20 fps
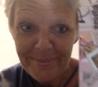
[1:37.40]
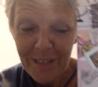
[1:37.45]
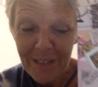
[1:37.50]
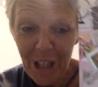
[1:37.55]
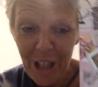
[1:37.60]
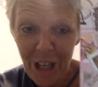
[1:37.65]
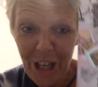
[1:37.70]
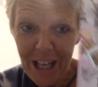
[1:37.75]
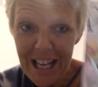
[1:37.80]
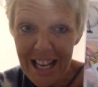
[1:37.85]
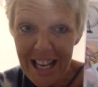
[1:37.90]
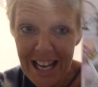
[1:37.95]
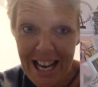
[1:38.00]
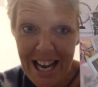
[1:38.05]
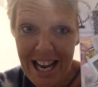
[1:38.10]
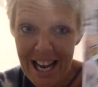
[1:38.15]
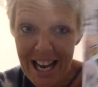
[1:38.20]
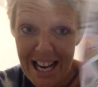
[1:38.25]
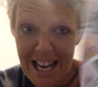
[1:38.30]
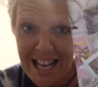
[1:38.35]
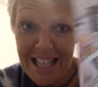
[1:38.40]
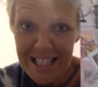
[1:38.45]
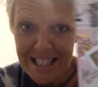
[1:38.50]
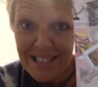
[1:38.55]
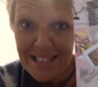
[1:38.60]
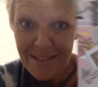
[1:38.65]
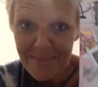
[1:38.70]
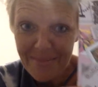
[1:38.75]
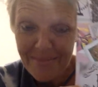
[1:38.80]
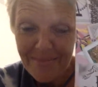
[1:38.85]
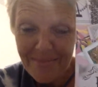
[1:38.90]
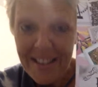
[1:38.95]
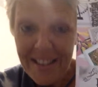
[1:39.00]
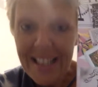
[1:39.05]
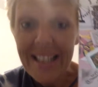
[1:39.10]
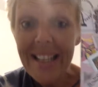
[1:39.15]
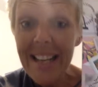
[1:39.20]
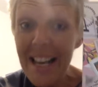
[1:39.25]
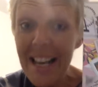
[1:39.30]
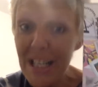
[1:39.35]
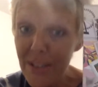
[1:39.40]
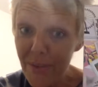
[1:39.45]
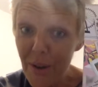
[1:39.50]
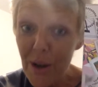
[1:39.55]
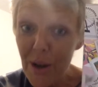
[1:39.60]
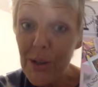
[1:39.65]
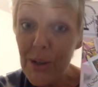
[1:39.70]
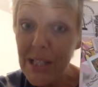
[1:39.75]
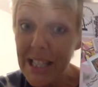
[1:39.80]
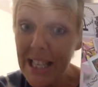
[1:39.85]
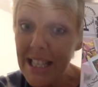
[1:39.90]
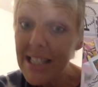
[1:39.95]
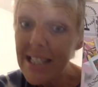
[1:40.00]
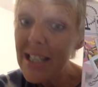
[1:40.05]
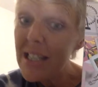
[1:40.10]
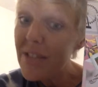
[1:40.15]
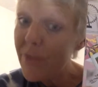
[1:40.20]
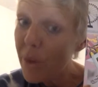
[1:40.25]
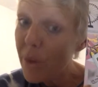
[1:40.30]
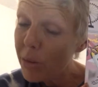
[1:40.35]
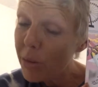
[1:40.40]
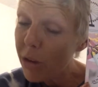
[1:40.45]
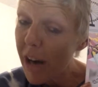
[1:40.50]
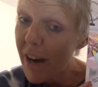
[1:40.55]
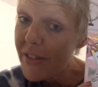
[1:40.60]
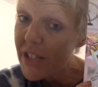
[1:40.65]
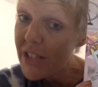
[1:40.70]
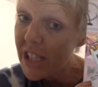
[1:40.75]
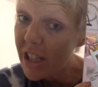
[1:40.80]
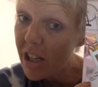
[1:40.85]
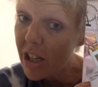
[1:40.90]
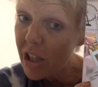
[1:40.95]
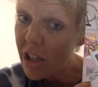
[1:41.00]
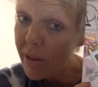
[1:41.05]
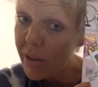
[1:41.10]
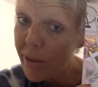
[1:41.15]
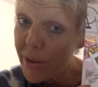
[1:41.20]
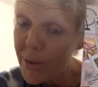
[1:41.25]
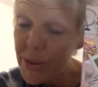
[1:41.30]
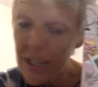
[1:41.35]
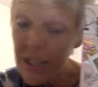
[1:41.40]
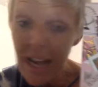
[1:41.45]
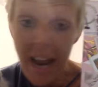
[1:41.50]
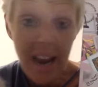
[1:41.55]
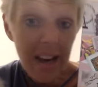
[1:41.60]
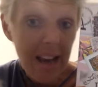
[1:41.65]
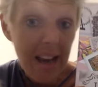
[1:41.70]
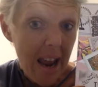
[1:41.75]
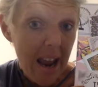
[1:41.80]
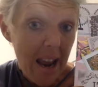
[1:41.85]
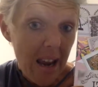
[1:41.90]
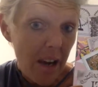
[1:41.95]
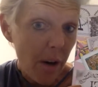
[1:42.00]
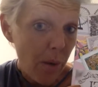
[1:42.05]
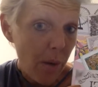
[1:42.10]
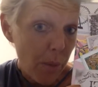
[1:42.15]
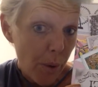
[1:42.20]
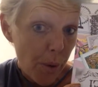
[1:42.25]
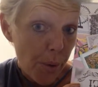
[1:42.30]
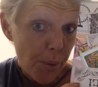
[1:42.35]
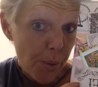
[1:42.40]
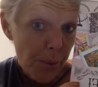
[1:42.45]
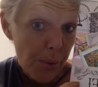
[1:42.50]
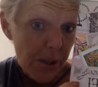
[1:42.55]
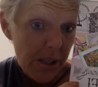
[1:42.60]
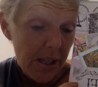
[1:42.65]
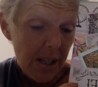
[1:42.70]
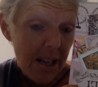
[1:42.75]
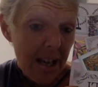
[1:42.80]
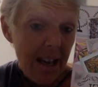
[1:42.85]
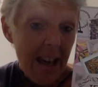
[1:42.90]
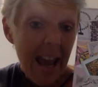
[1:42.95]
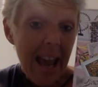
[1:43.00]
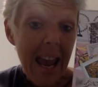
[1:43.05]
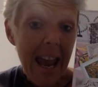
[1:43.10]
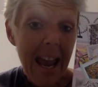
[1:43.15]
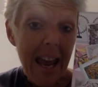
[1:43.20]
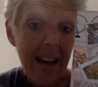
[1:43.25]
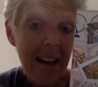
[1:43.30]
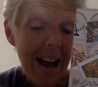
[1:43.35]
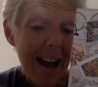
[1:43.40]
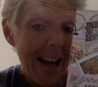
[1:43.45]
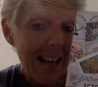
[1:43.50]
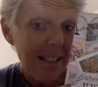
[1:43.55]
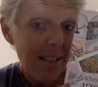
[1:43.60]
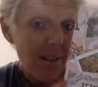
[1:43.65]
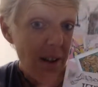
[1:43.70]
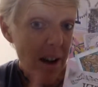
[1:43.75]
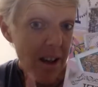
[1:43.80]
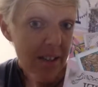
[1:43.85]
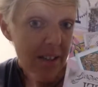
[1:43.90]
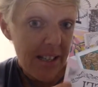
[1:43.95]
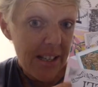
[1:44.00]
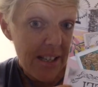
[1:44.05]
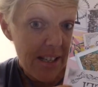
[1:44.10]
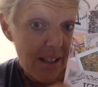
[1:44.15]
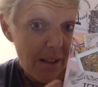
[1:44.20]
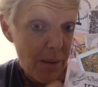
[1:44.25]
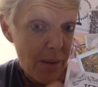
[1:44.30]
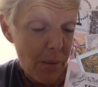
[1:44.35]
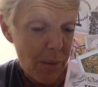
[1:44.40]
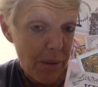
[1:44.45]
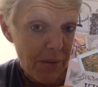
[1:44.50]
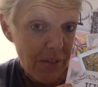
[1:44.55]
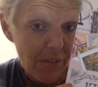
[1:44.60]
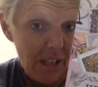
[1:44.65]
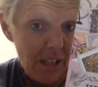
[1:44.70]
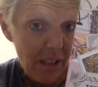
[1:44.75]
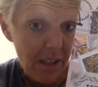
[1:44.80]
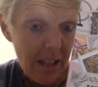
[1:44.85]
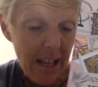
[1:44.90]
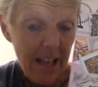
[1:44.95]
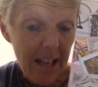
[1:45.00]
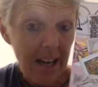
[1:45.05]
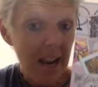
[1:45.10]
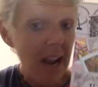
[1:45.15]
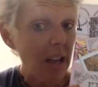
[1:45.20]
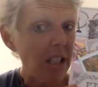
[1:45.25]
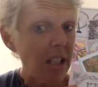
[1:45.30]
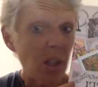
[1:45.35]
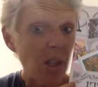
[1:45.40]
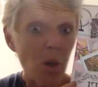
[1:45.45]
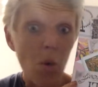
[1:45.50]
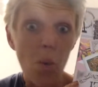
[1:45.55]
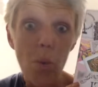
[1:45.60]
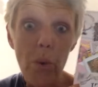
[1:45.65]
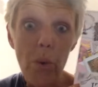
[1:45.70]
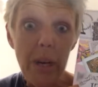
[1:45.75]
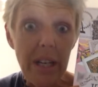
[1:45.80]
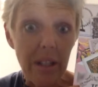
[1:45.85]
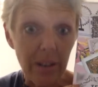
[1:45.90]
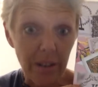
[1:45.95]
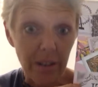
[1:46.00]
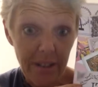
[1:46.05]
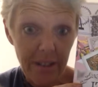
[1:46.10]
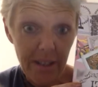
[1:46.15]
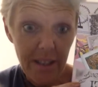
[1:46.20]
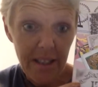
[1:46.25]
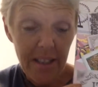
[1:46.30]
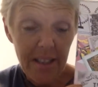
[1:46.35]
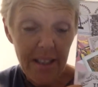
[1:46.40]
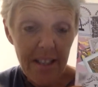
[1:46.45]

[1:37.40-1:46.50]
Look at it. Yes, folks, this is from Crafting Con Cruz, a.k.a. Cruz, and I saw this in the reveal, and I squealed,